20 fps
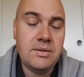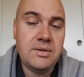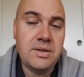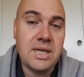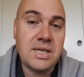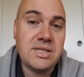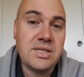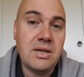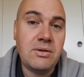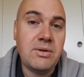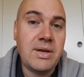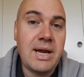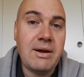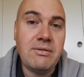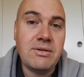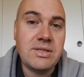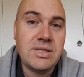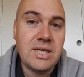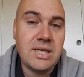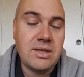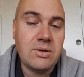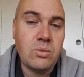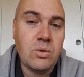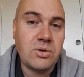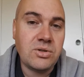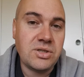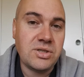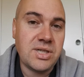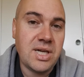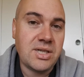there's no guarantee the
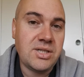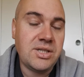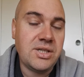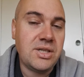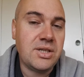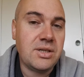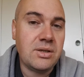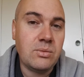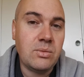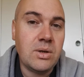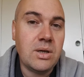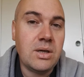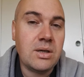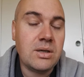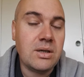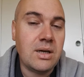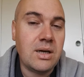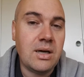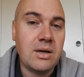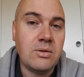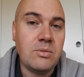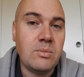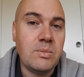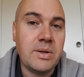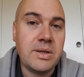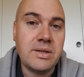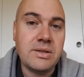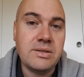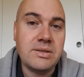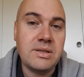washer's actually going to work at home,
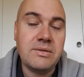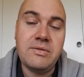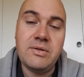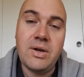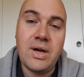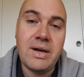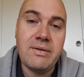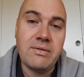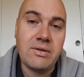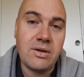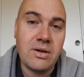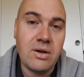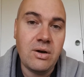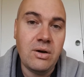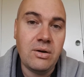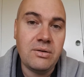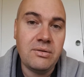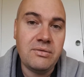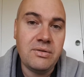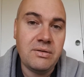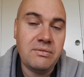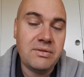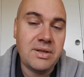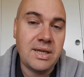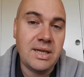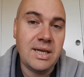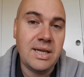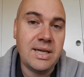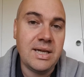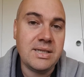because if you haven't got
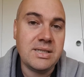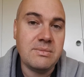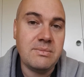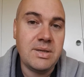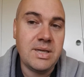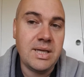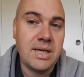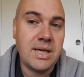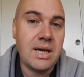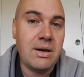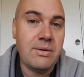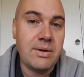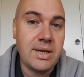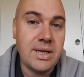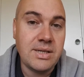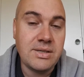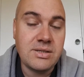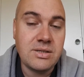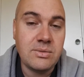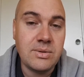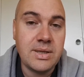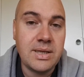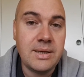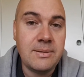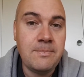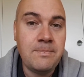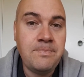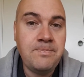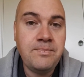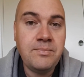15 litres a minute going into it,
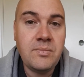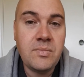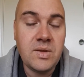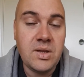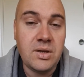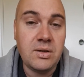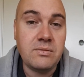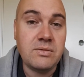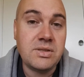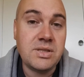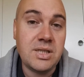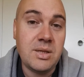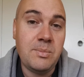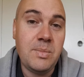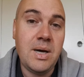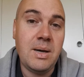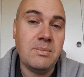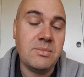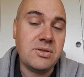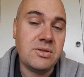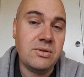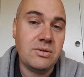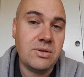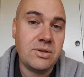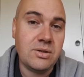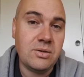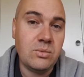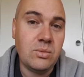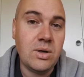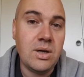then obviously the pump's not
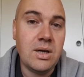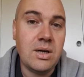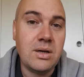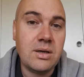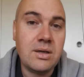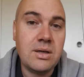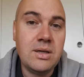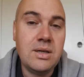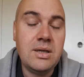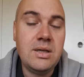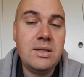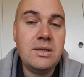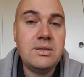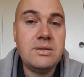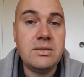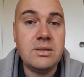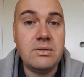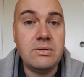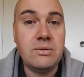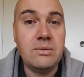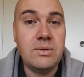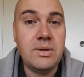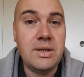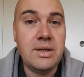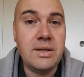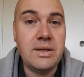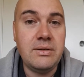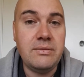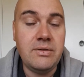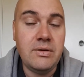going to work. So
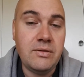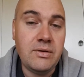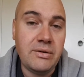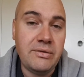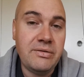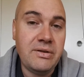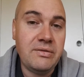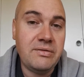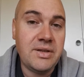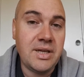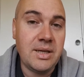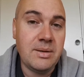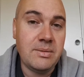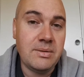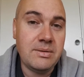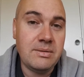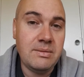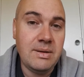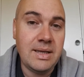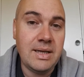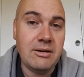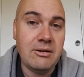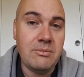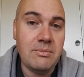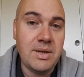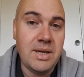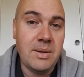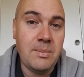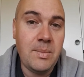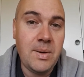if you've got a 15 litre a
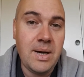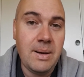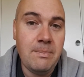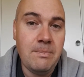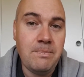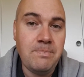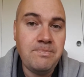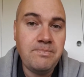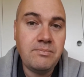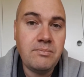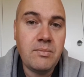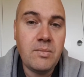minute pump